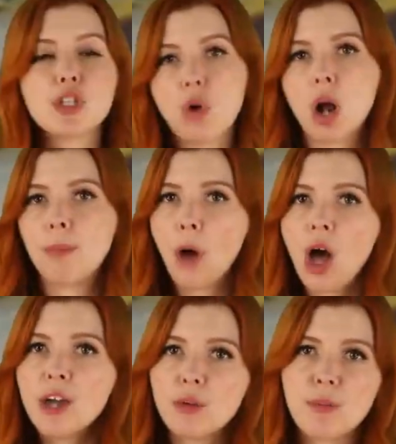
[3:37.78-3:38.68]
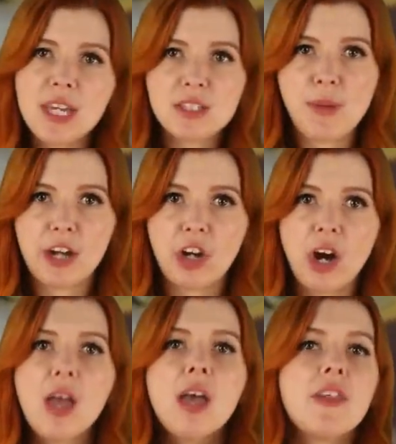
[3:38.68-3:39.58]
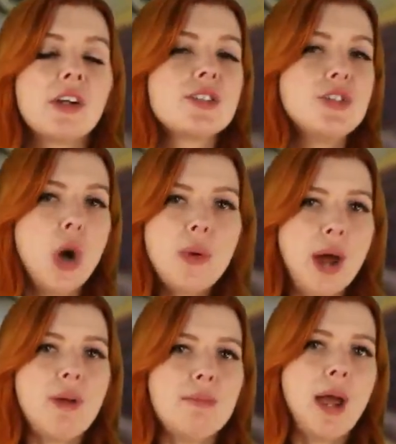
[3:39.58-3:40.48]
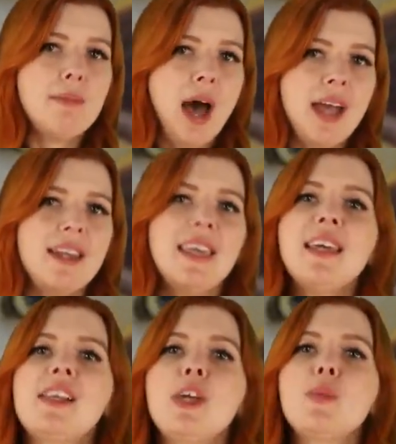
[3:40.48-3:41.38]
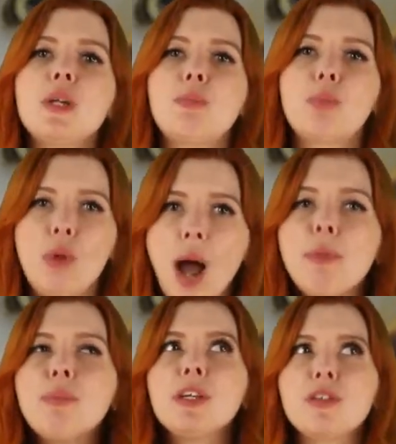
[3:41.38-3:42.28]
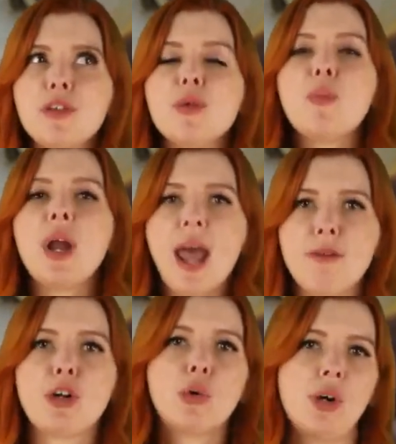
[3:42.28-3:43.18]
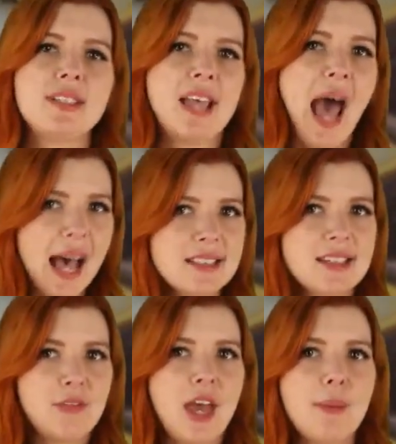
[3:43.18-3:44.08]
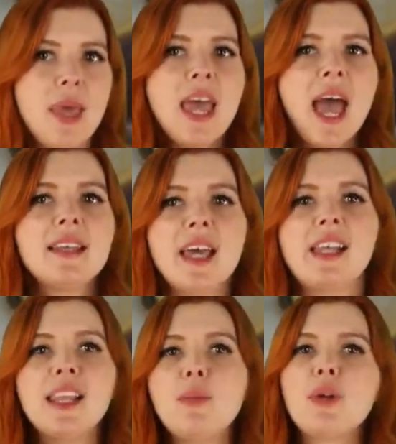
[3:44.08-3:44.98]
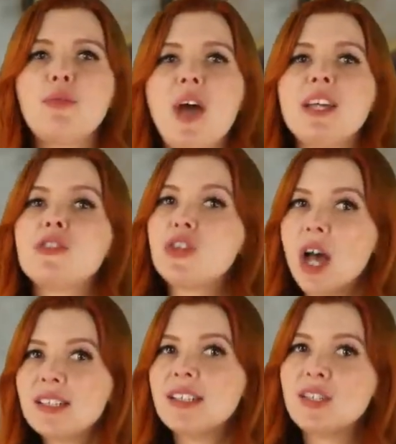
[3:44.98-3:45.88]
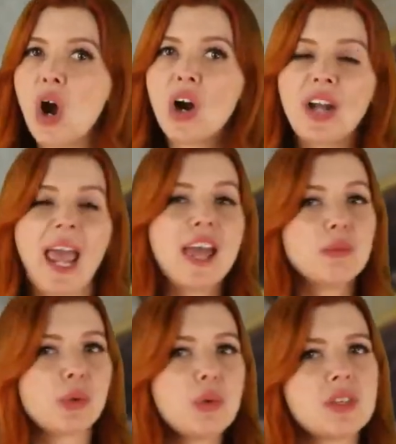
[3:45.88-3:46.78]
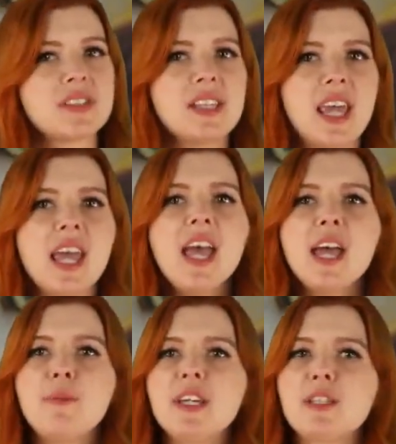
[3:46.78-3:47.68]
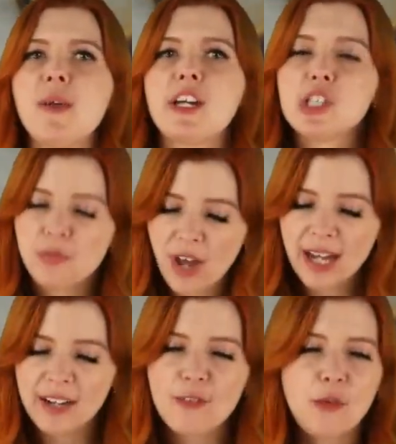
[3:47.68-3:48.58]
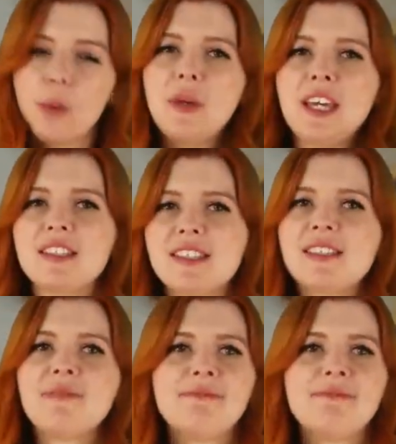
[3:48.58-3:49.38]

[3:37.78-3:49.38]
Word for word: a strong bond with Peacemaker. There is no doubt in my mind Eagly would probably do whatever Chris asked of him and likely would fight just as hard and ruthlessly in Peacemaker's fight for peace.